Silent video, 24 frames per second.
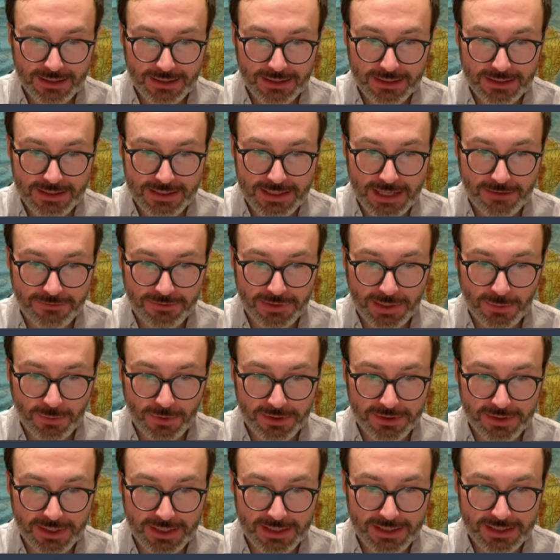Definitely
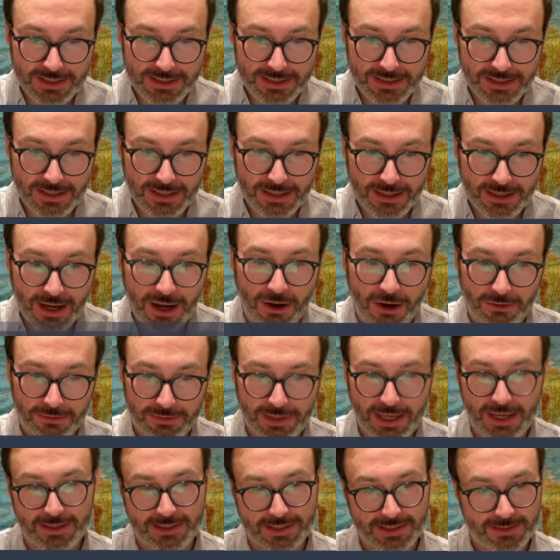worth it. Oh,
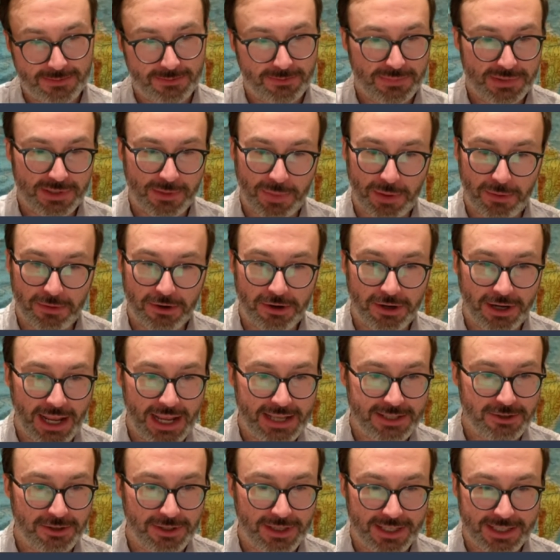yes. Some people are already
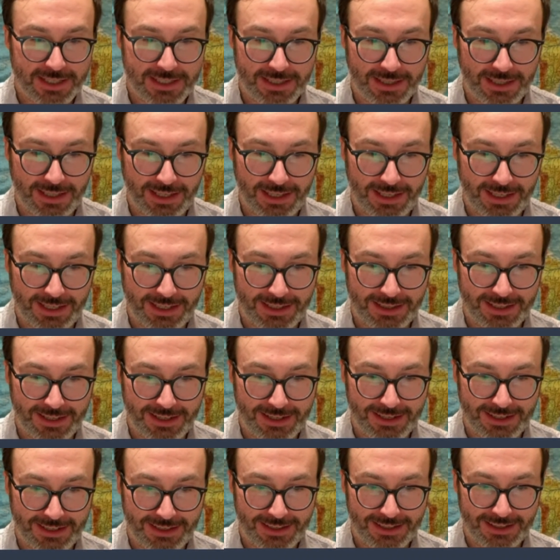answering this in
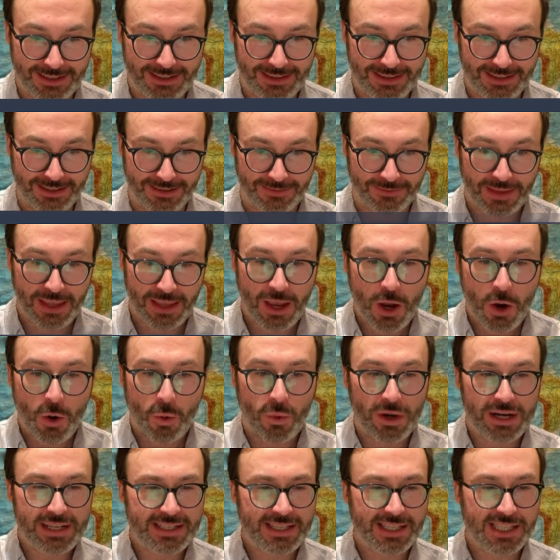the.
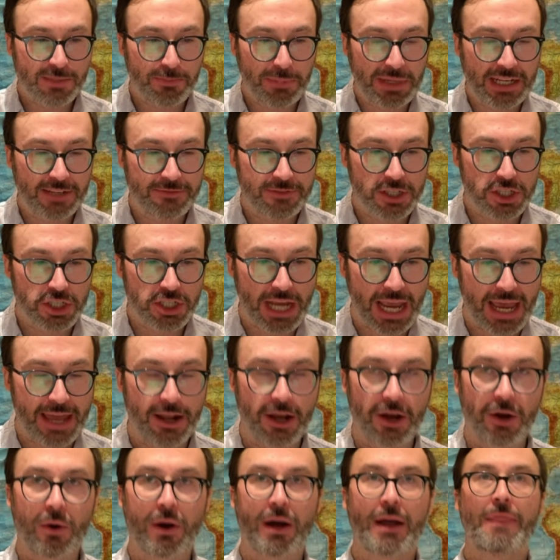What is the speed of the
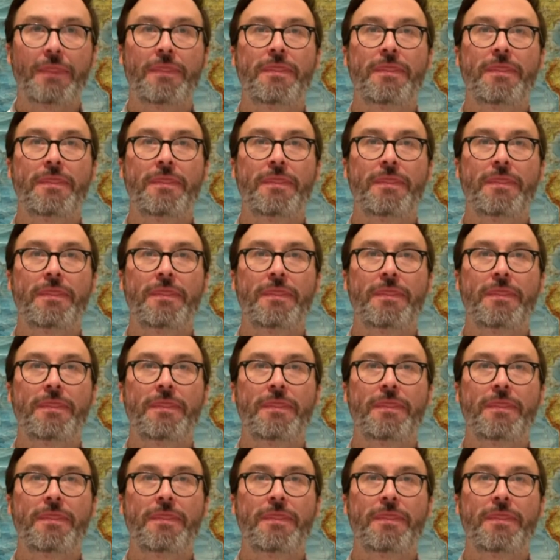shadow?